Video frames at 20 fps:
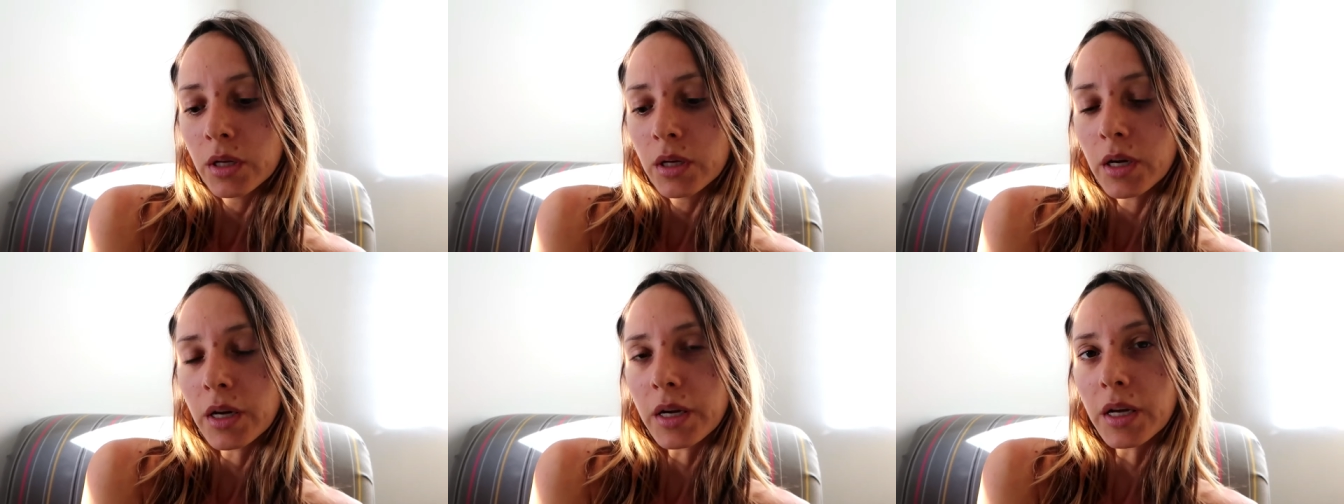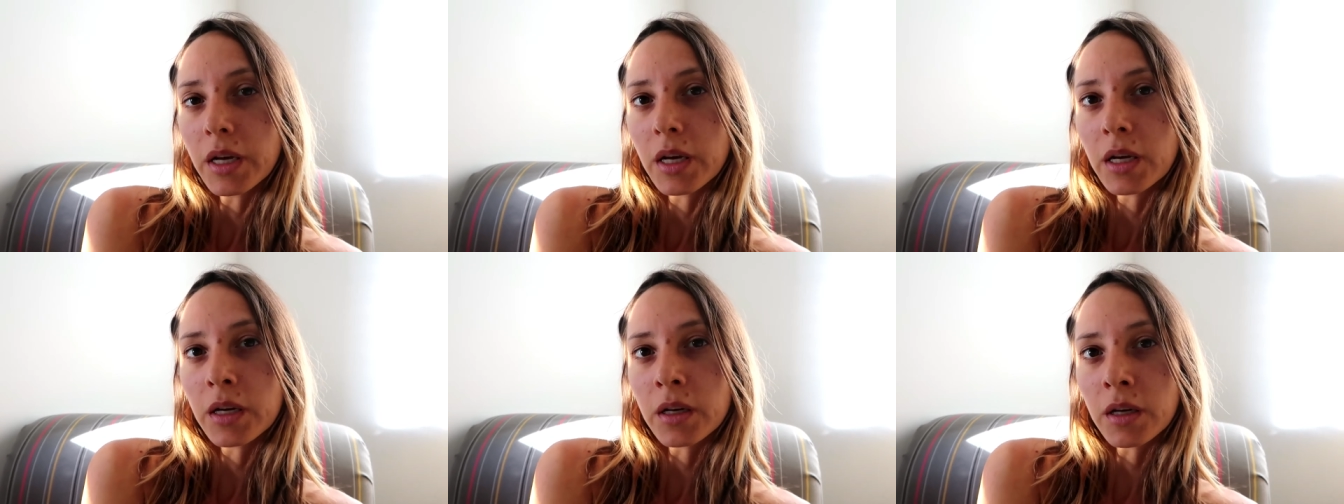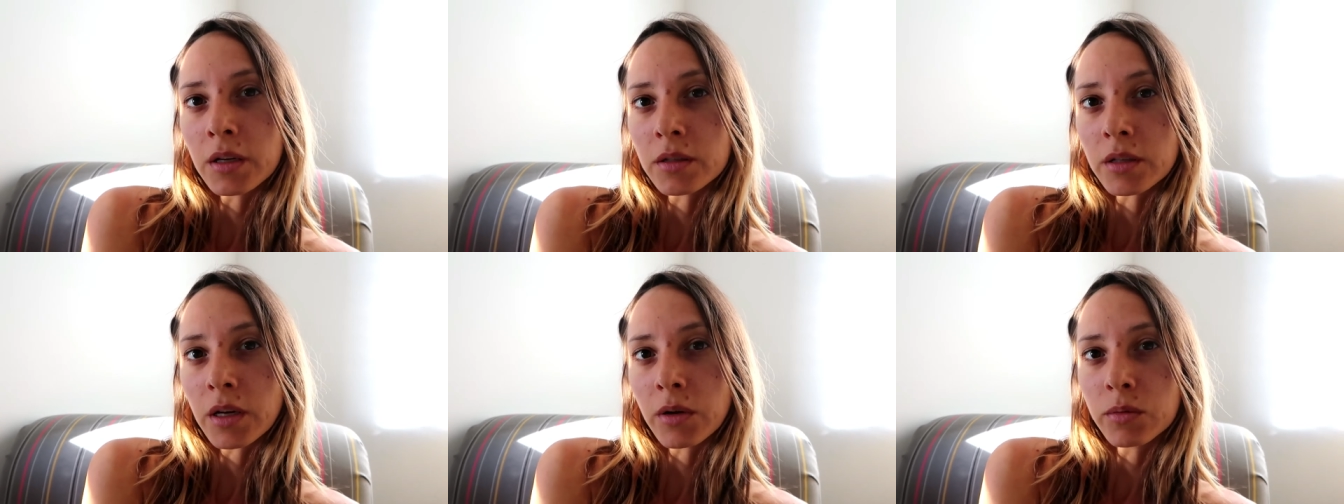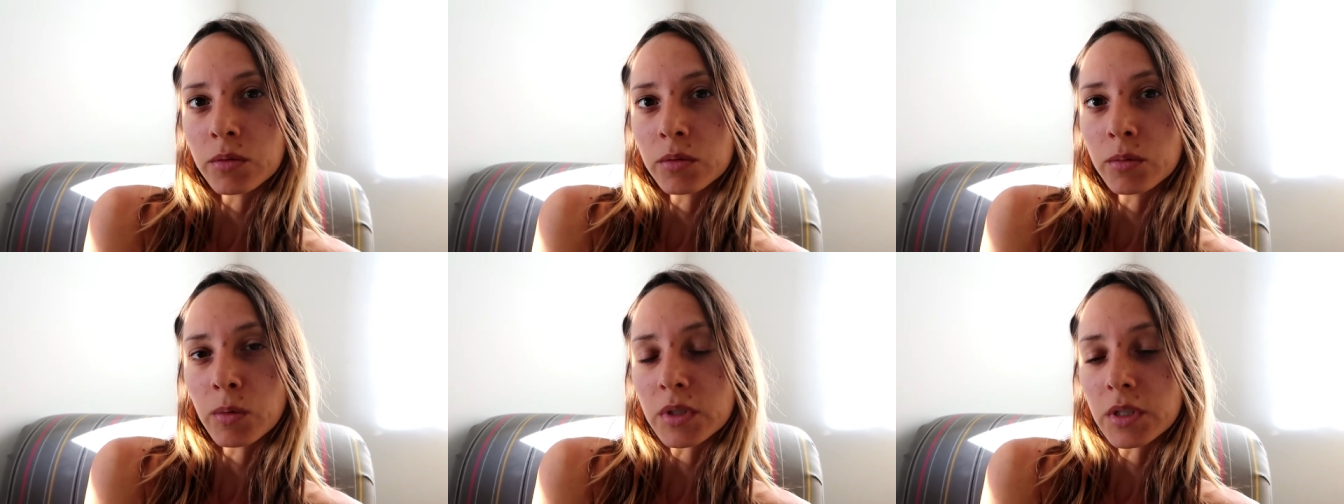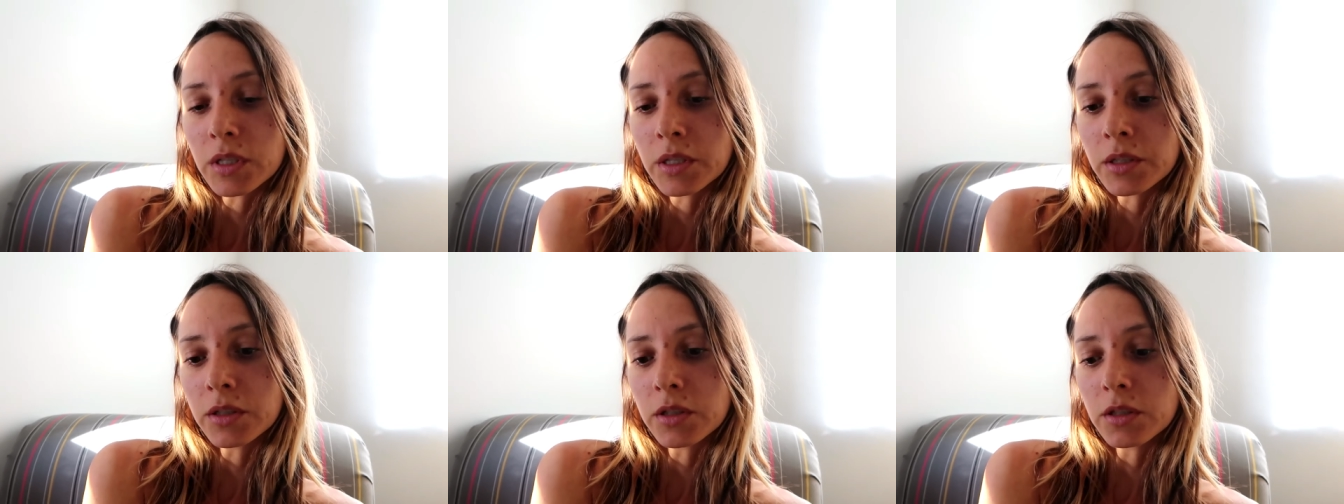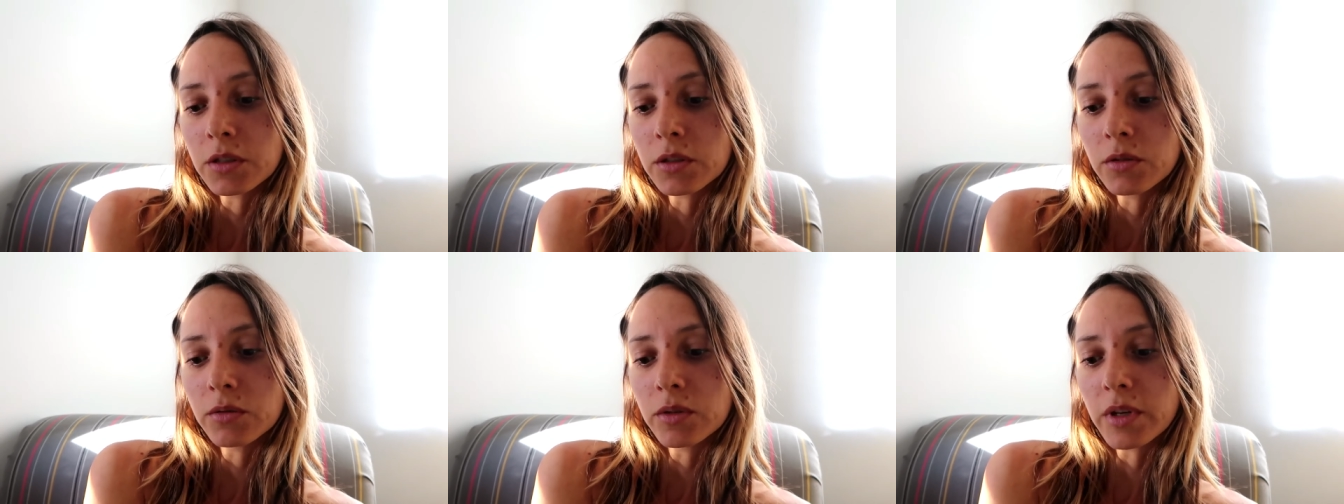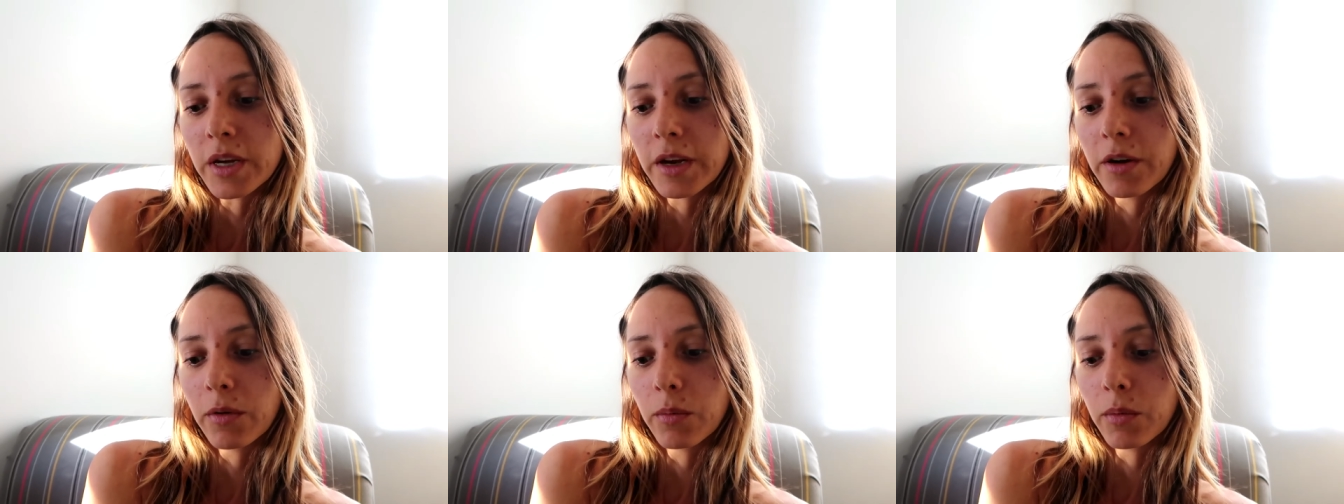again because I wasn't too
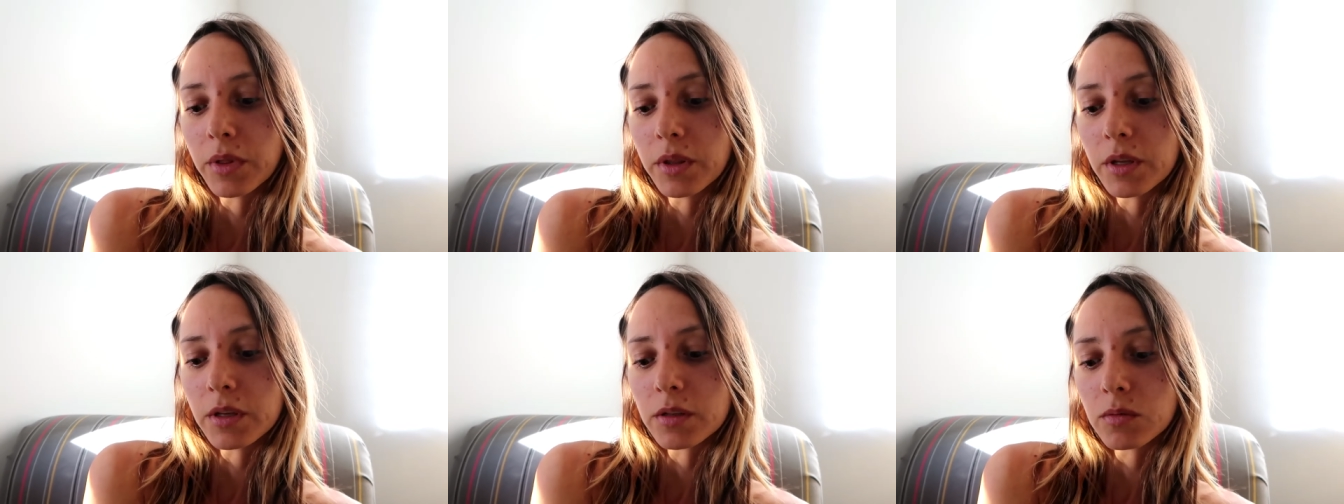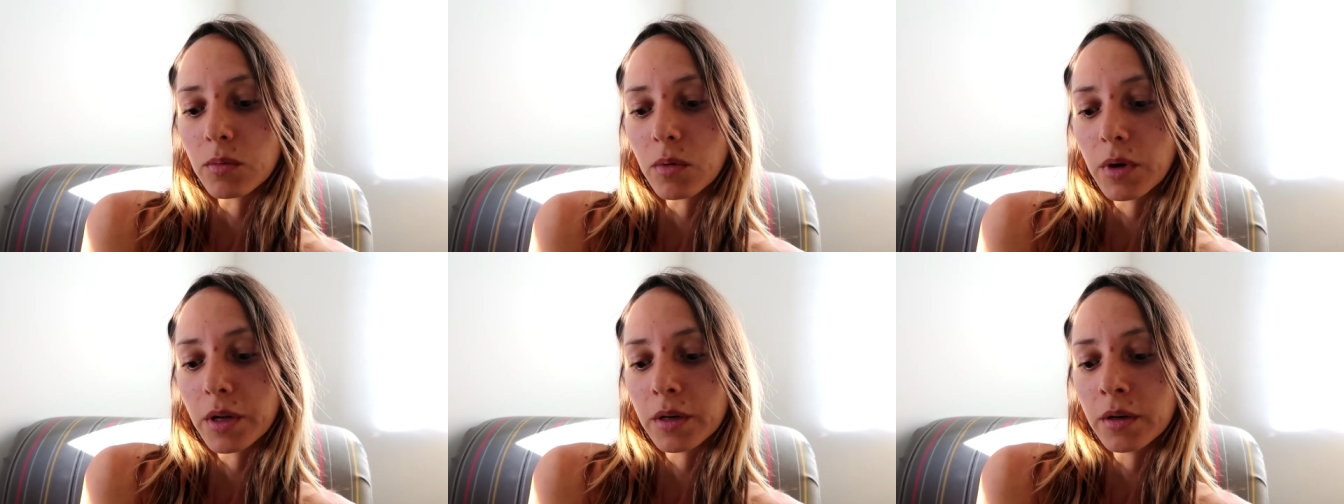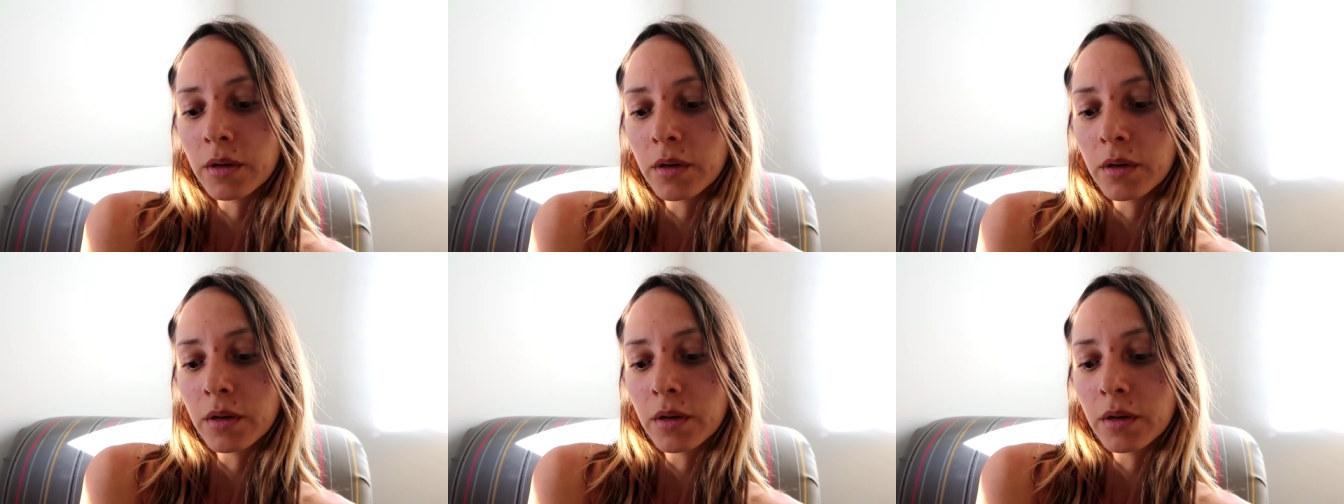down with this one.